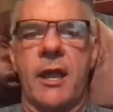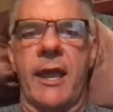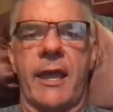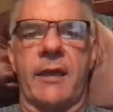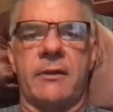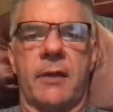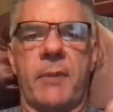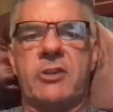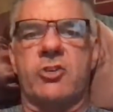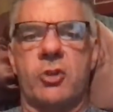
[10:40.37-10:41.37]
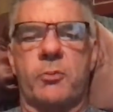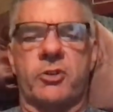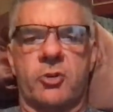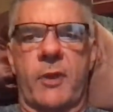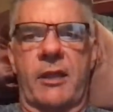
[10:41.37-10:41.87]
And make sure you
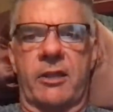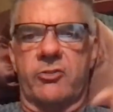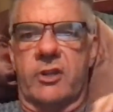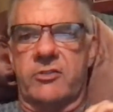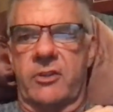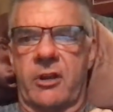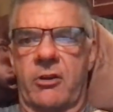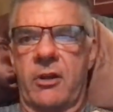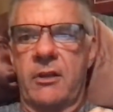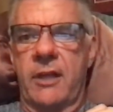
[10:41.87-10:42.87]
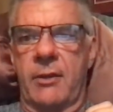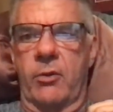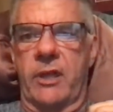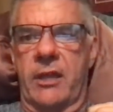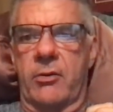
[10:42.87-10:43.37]
put your mailing address in there and we'll
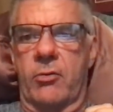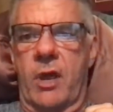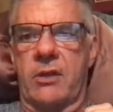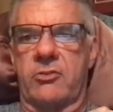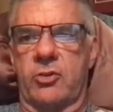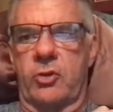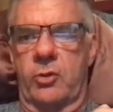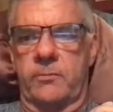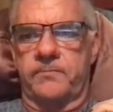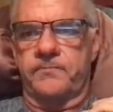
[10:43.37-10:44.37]
get it right to you.